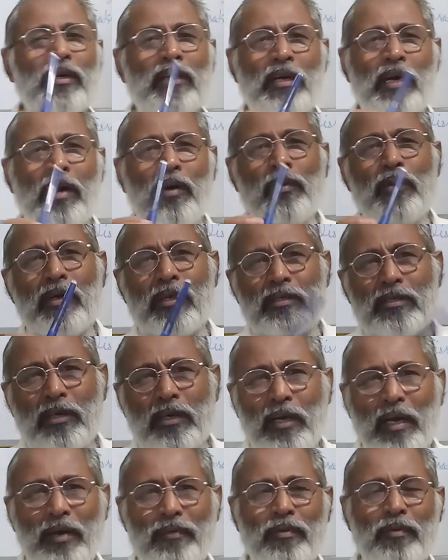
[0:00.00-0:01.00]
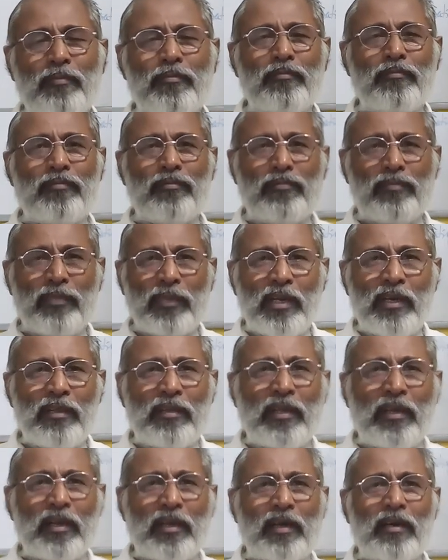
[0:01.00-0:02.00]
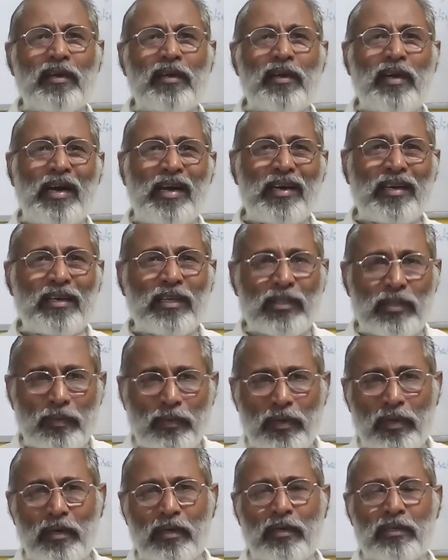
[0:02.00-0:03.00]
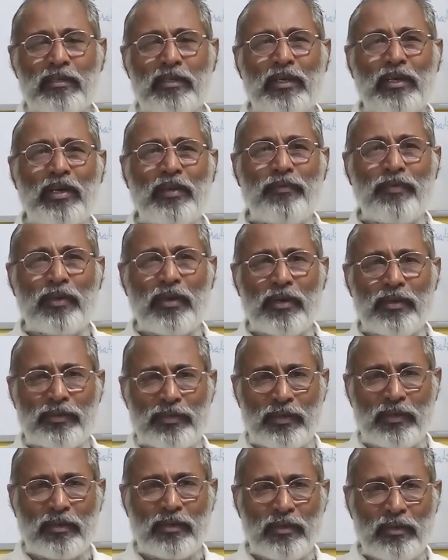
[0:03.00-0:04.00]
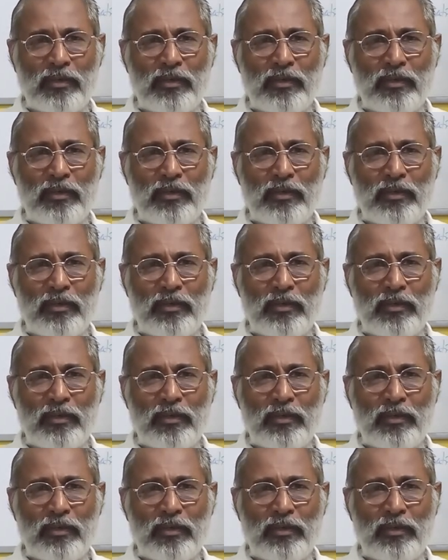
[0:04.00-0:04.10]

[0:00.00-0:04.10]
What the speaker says: Rahu does not have anything like a karakatva or a signification